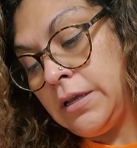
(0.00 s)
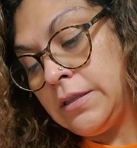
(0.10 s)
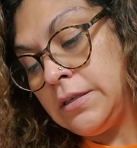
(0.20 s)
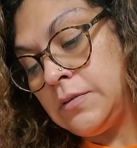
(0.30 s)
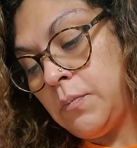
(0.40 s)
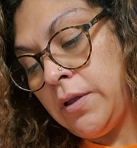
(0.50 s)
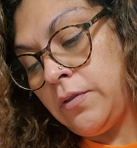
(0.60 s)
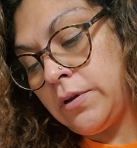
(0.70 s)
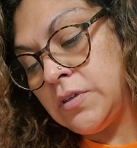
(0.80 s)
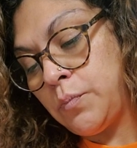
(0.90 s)
This
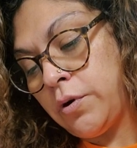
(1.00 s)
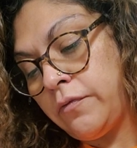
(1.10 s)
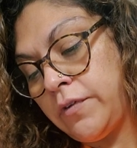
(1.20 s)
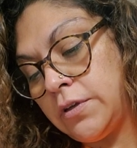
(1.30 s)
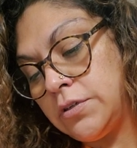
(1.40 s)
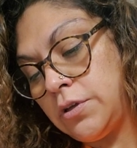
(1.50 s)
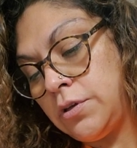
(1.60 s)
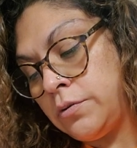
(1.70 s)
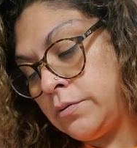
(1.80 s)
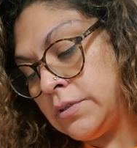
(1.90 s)
mantra is perfect to
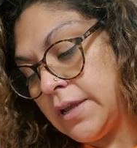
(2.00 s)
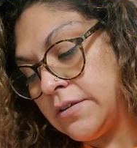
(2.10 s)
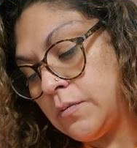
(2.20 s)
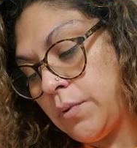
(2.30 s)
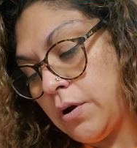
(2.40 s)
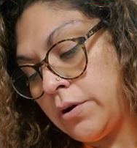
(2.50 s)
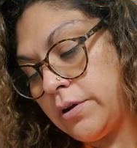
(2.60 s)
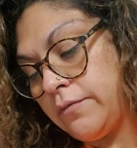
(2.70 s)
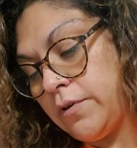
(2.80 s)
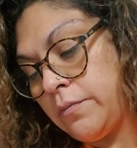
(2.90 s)
use as a part
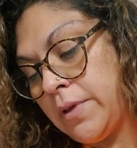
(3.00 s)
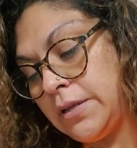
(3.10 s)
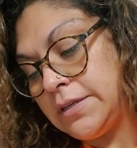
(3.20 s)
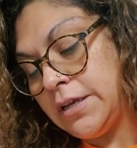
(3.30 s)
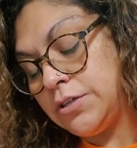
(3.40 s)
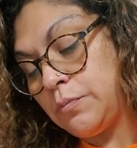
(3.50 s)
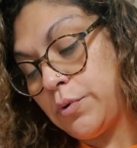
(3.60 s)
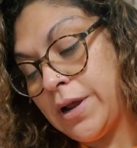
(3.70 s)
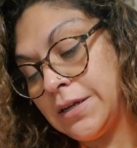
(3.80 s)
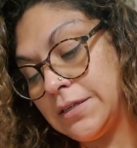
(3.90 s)
of your meditation
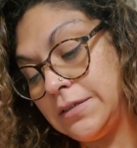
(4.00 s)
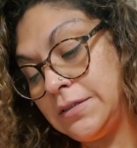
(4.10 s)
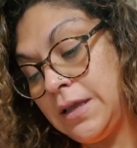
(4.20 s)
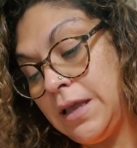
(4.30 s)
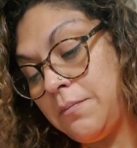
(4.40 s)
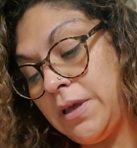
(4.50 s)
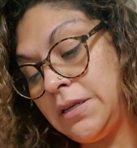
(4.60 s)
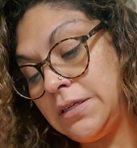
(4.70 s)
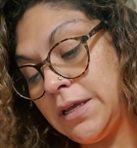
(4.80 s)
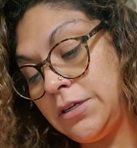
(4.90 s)
practice.
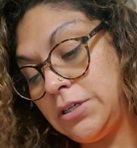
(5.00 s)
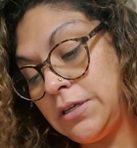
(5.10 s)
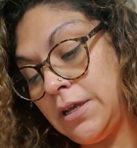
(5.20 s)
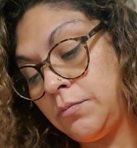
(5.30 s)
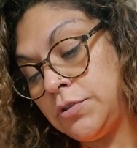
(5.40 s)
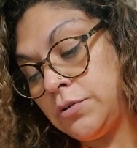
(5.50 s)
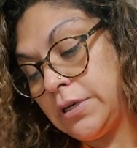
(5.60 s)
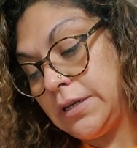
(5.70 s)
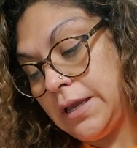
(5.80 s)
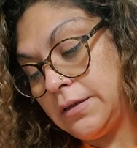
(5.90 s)
Meditation helps you
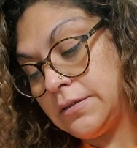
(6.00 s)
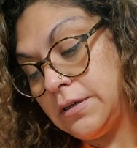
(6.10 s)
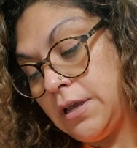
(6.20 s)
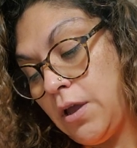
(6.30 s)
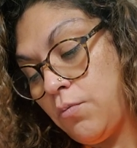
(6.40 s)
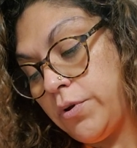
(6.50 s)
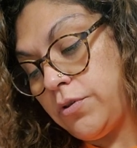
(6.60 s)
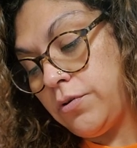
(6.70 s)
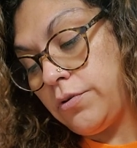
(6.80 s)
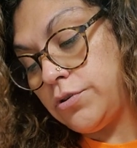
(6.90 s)
connect with
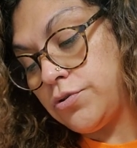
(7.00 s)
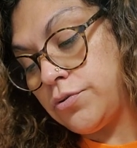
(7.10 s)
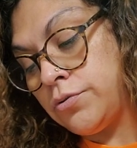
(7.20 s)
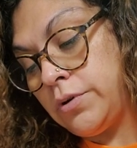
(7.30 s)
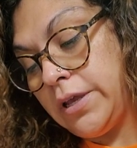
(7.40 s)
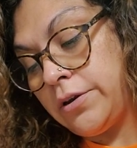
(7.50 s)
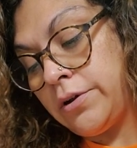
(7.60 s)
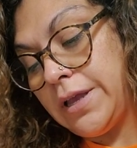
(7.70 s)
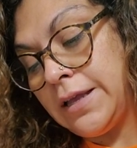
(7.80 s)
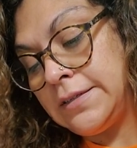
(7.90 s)
your true inner
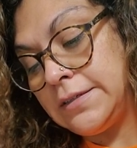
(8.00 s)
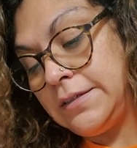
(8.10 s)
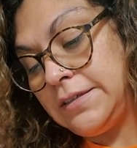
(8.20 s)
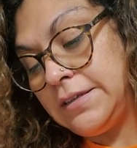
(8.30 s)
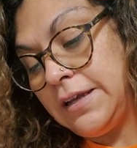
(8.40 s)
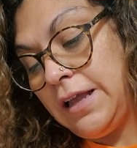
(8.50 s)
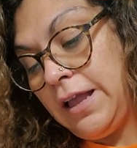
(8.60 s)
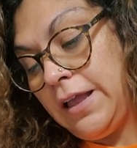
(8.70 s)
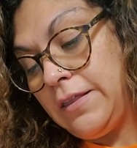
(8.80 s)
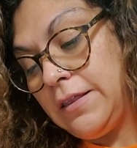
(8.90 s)
essence,
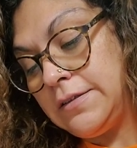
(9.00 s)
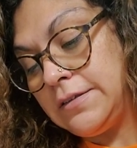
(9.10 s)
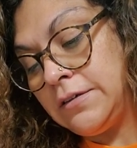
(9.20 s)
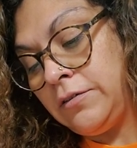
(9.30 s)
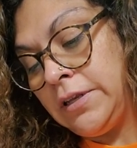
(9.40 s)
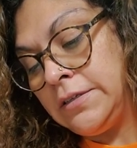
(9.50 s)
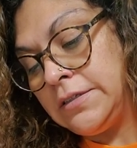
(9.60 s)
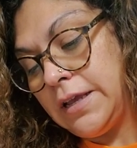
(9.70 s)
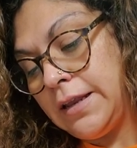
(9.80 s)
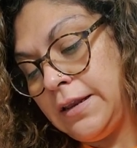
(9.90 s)
the stillness
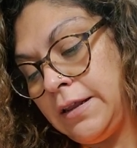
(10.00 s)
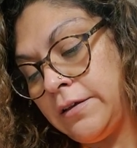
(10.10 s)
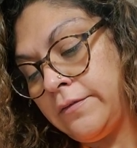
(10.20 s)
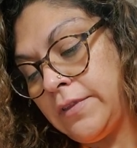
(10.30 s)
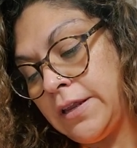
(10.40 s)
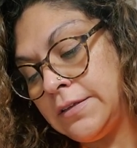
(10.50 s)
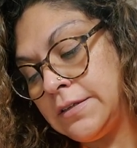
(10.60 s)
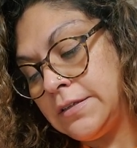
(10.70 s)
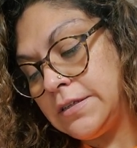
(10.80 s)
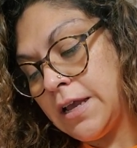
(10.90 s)
and love that is
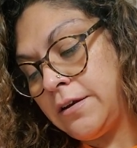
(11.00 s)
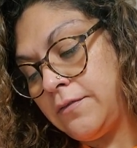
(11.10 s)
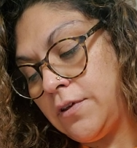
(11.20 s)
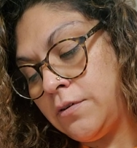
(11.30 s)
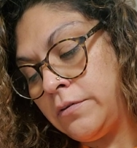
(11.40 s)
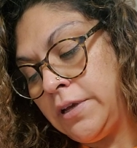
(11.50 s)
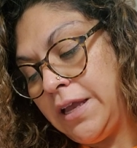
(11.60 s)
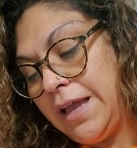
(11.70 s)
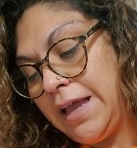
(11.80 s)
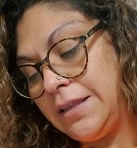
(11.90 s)
inside of you,
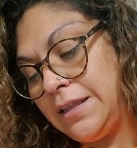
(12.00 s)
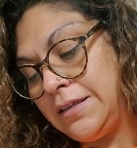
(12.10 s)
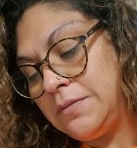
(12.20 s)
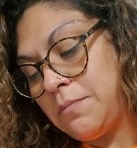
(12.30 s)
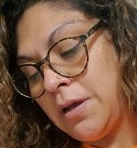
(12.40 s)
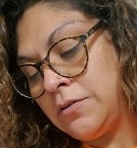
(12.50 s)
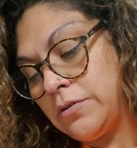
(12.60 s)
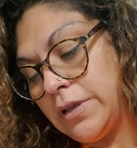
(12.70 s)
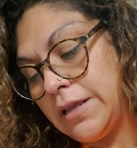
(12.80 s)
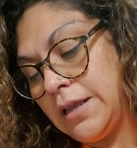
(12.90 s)
and this mantra
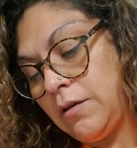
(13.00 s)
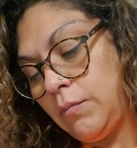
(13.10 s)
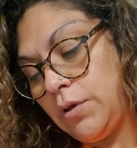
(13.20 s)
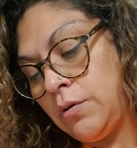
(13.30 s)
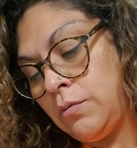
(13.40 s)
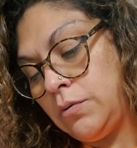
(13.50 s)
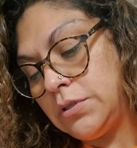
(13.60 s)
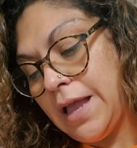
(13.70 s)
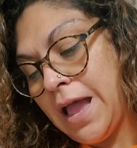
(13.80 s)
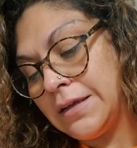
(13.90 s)
can help you to
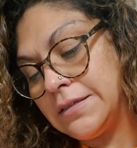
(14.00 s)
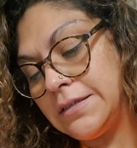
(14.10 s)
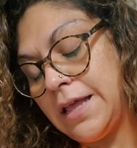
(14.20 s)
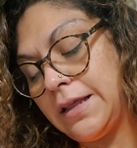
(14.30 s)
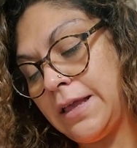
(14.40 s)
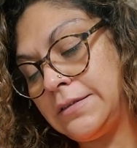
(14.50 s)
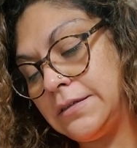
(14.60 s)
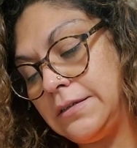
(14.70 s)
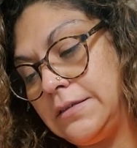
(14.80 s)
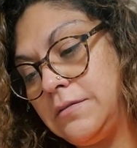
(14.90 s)
access that
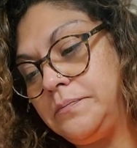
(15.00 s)
essence.